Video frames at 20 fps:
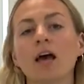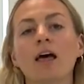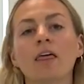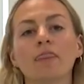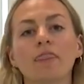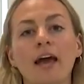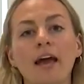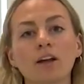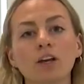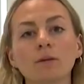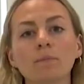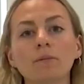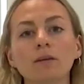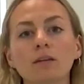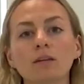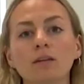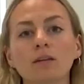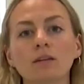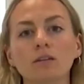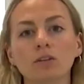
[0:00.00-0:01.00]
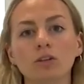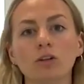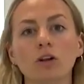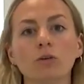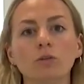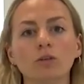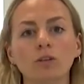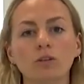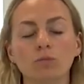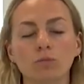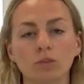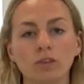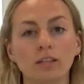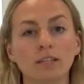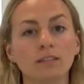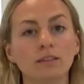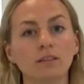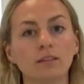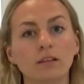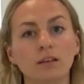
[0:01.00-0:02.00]
That could be,
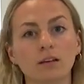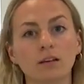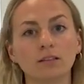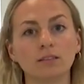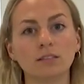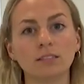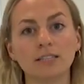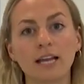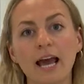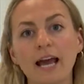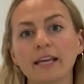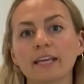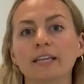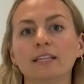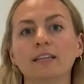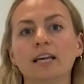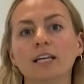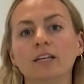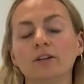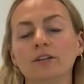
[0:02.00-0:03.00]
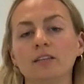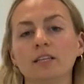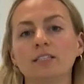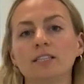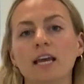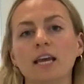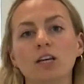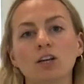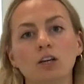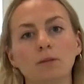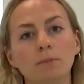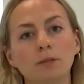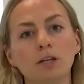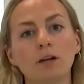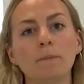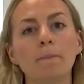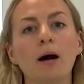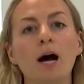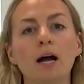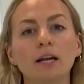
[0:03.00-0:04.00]
the snacking later in the day could be
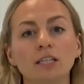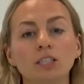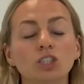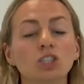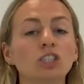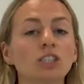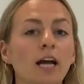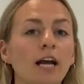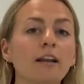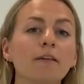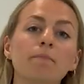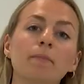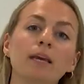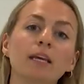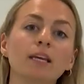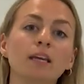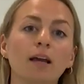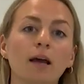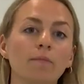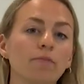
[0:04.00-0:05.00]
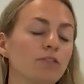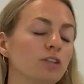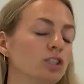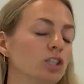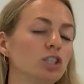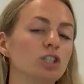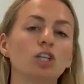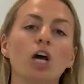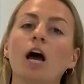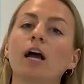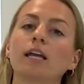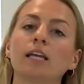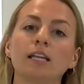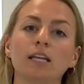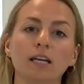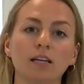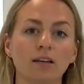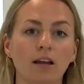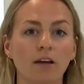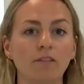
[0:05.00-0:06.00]
your body just kind of making up for just not
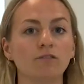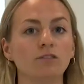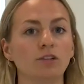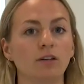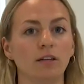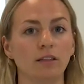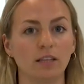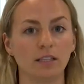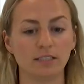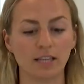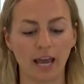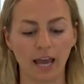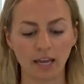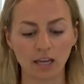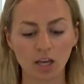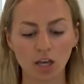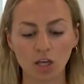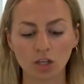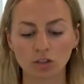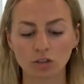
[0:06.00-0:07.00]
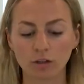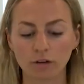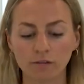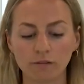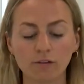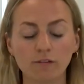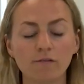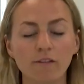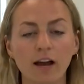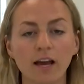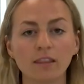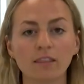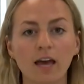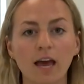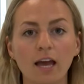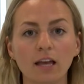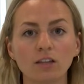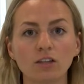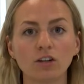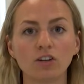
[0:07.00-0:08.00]
getting enough during the day. So if you find
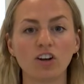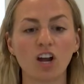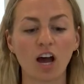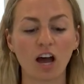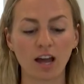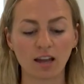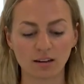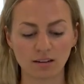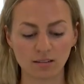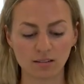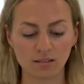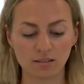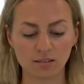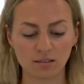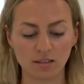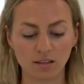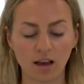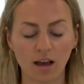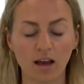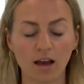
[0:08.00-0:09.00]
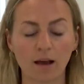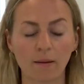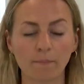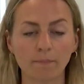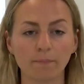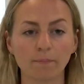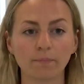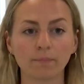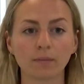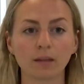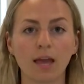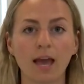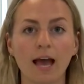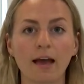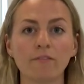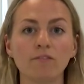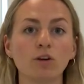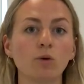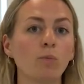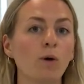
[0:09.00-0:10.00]
that you're not
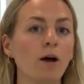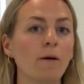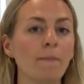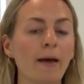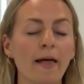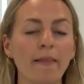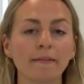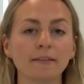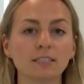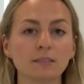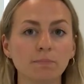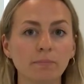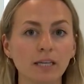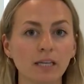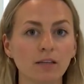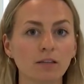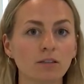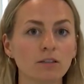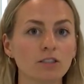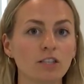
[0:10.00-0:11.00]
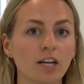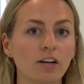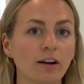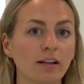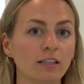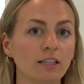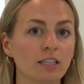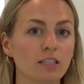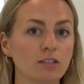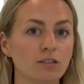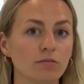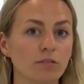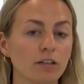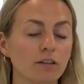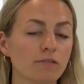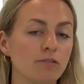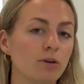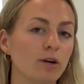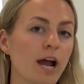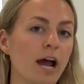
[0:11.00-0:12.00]
having well-balanced meals that are at least 3
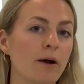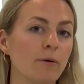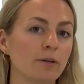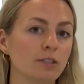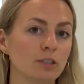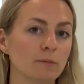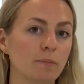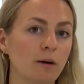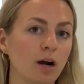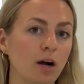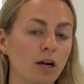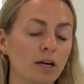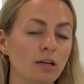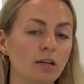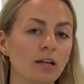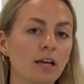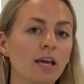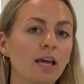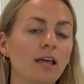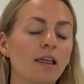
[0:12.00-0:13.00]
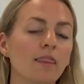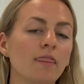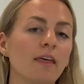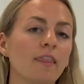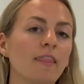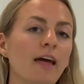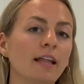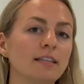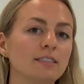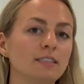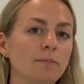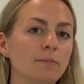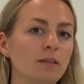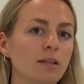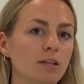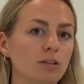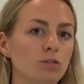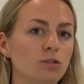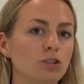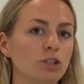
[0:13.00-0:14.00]
to 4 hours apart, then that's something
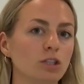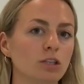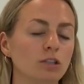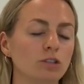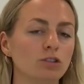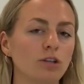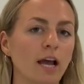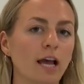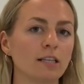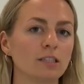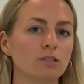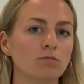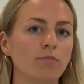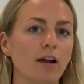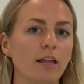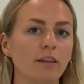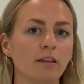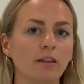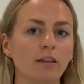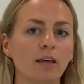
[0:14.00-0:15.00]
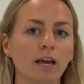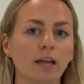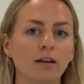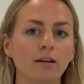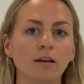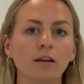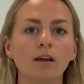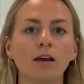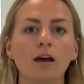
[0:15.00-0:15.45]
that you should address rather than